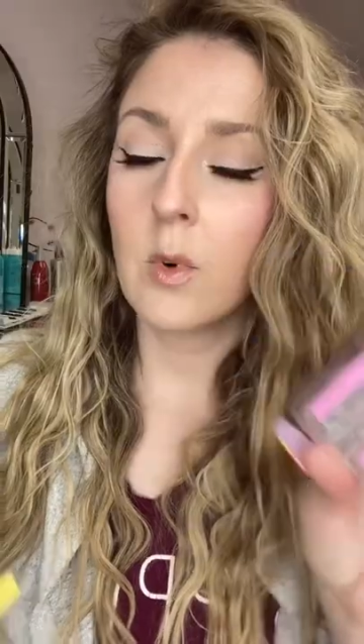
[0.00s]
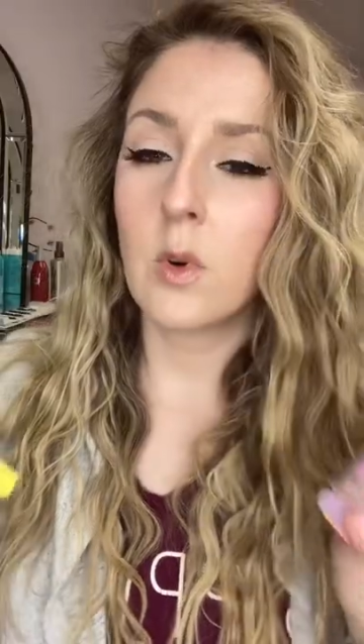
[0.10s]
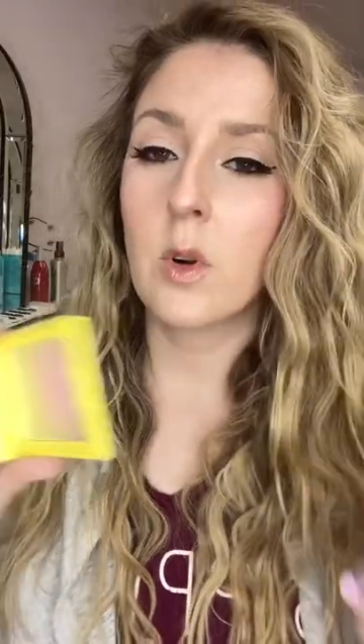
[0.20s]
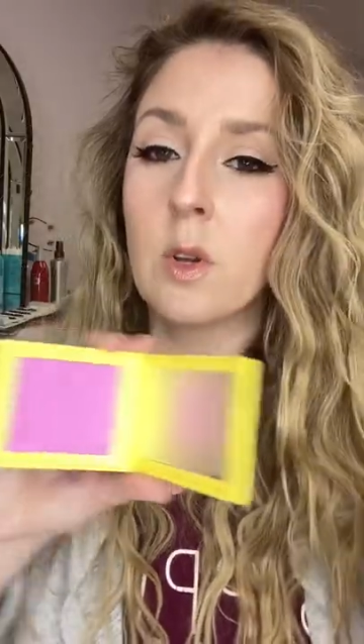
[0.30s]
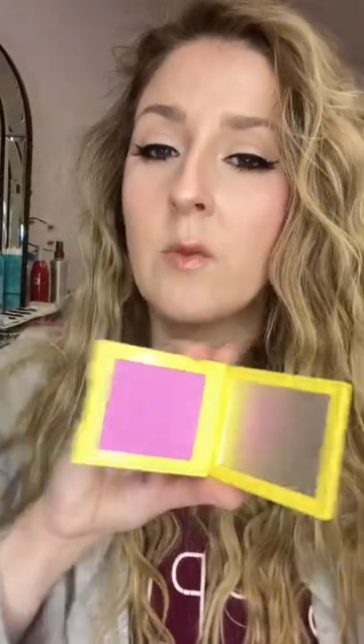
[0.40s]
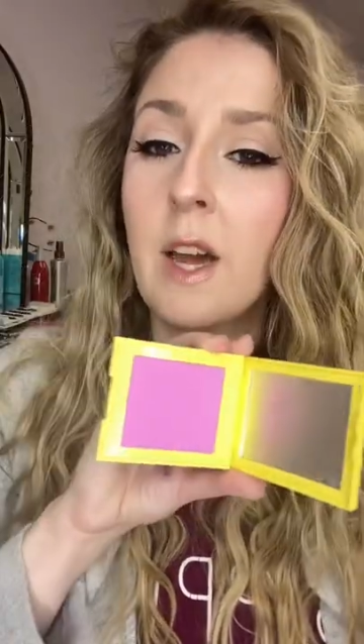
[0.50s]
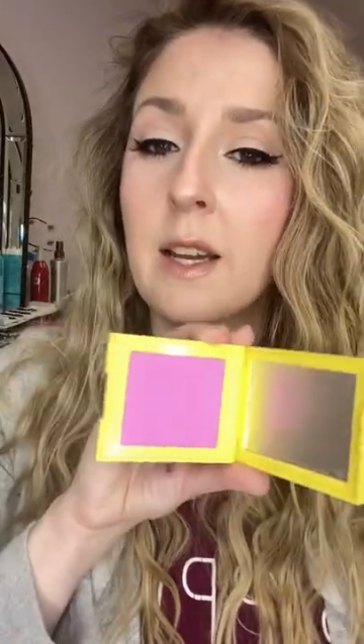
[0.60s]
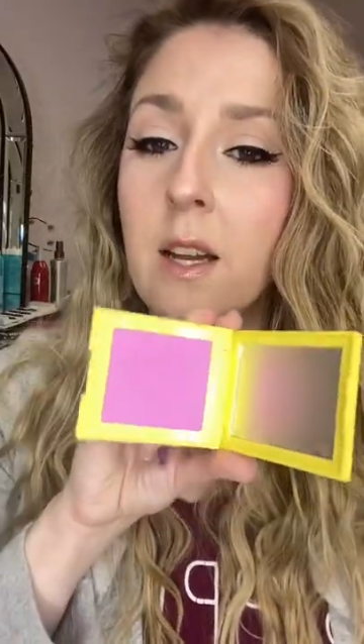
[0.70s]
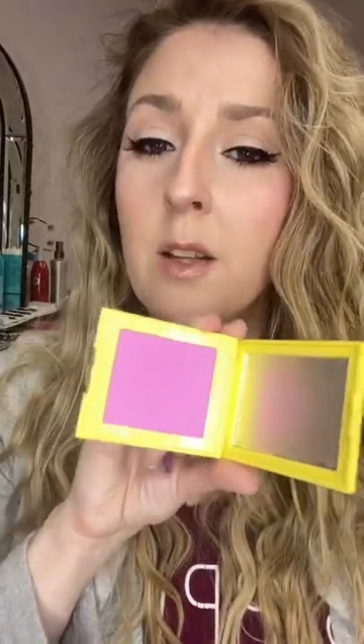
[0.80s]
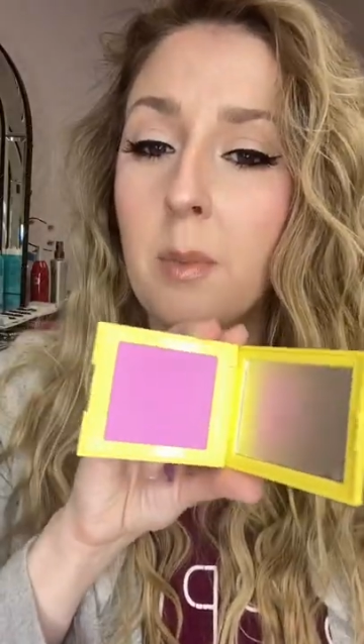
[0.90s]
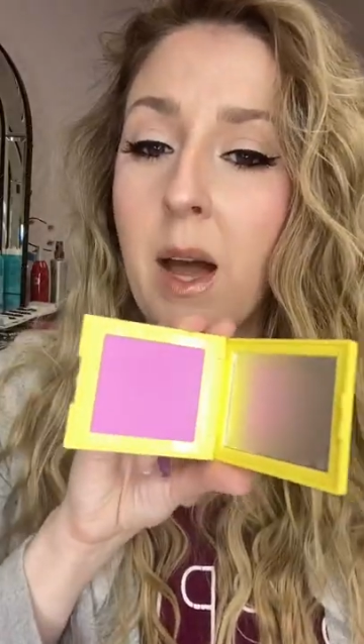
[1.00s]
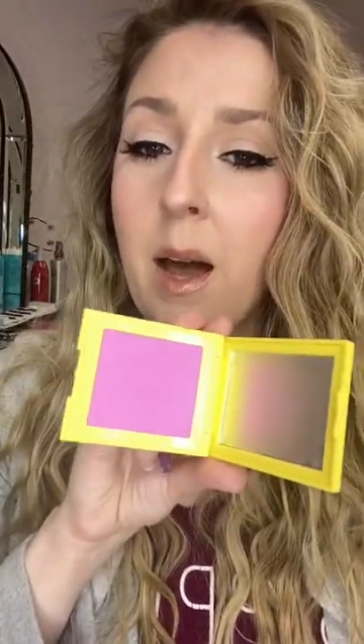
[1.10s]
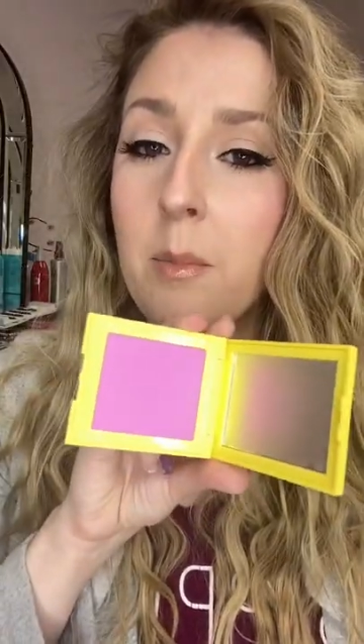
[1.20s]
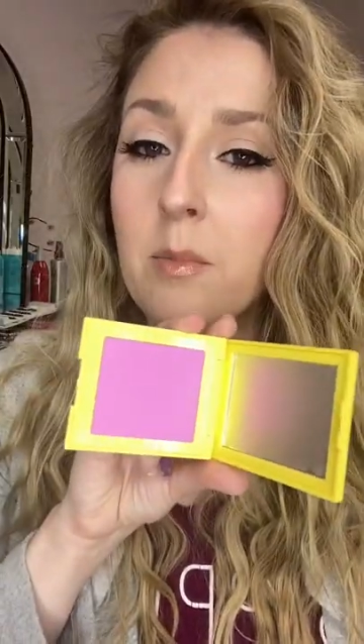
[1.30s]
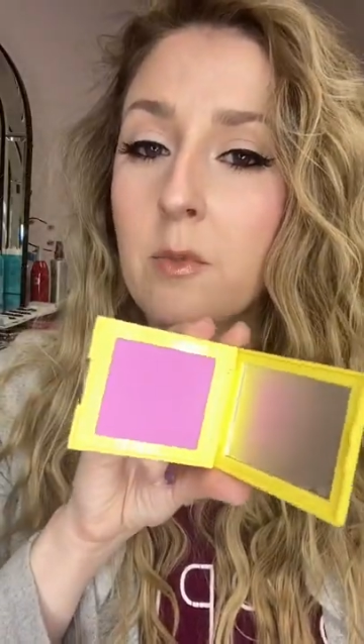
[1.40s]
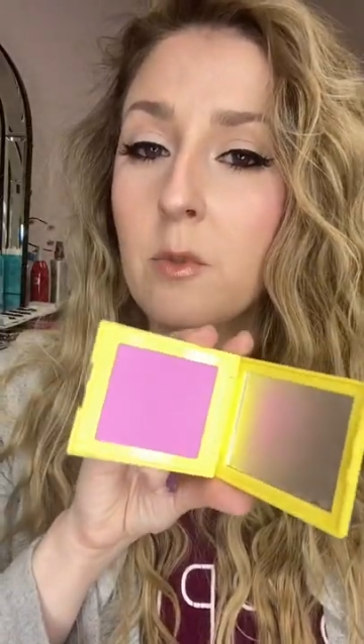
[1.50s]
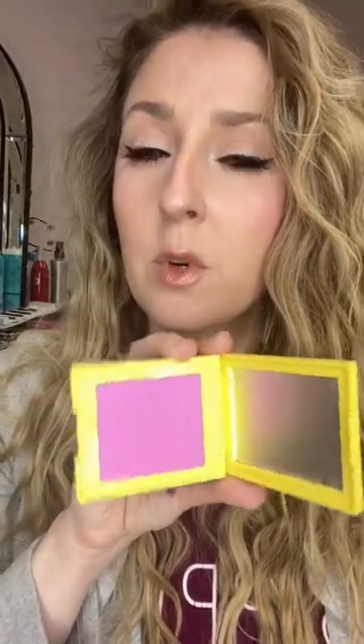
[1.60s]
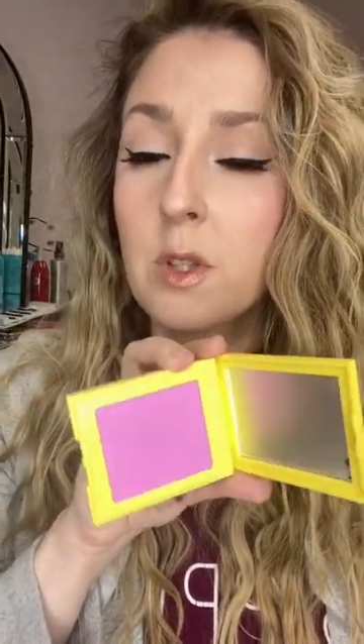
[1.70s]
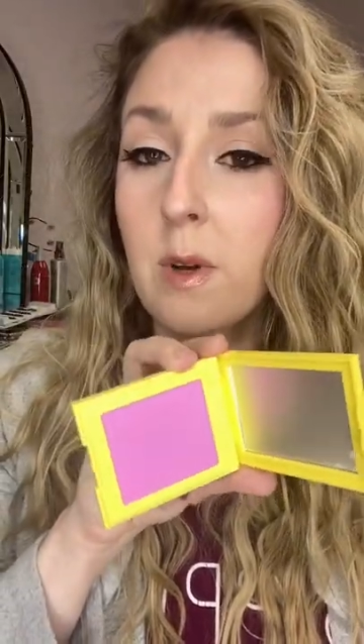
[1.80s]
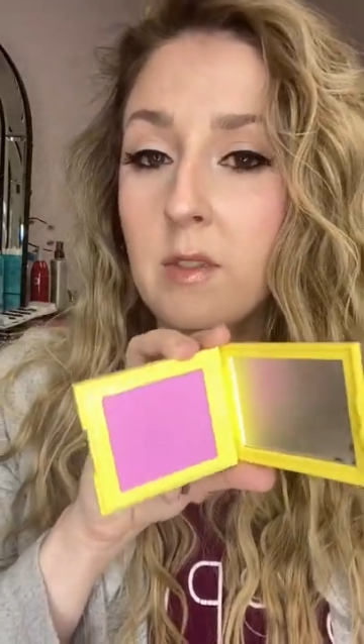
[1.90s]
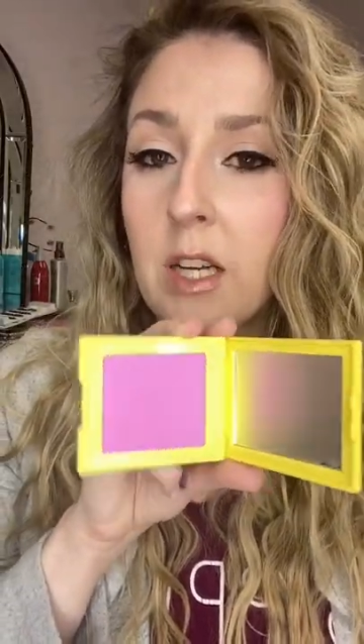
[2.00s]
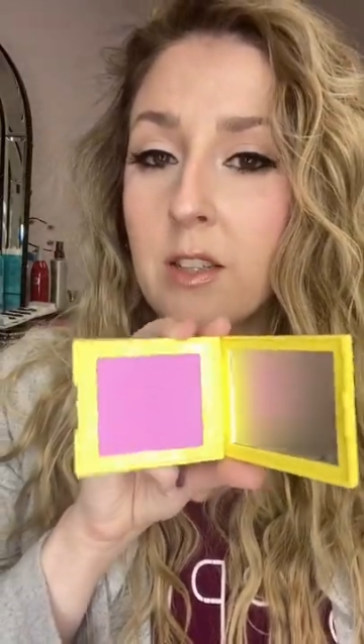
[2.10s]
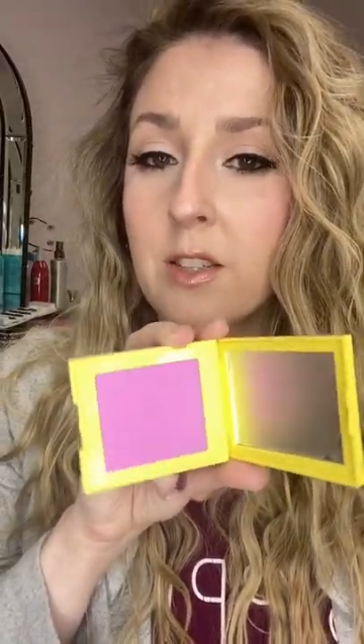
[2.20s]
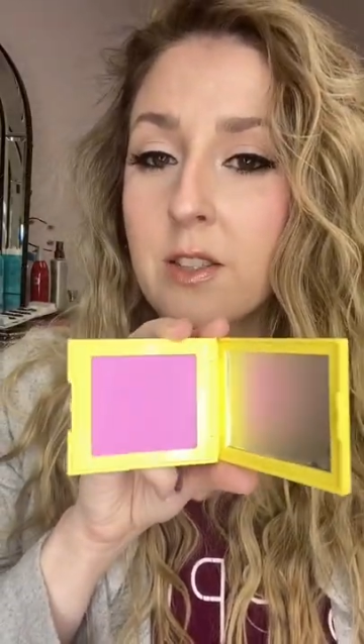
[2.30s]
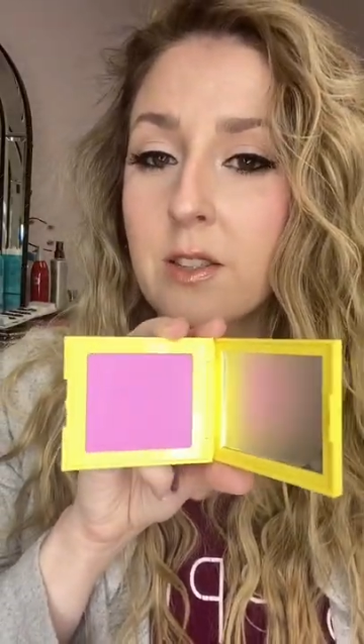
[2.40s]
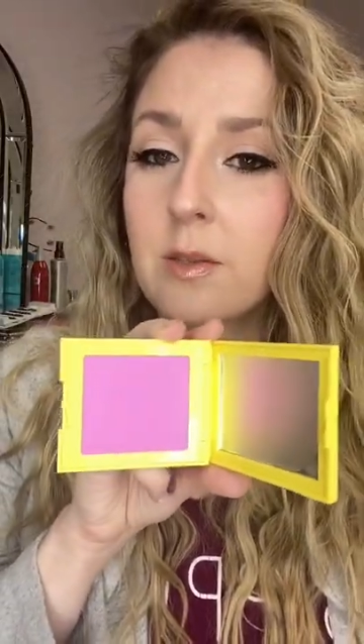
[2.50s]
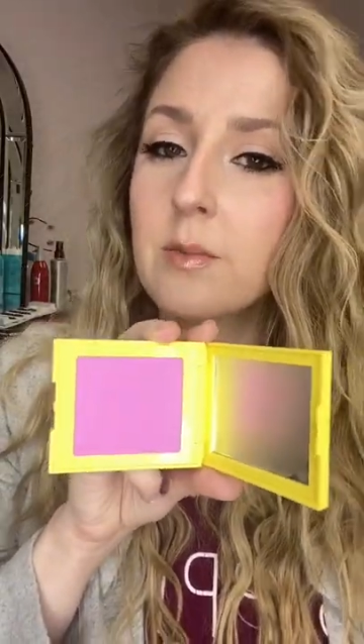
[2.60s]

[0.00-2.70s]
Or you've got ColourPop for $12.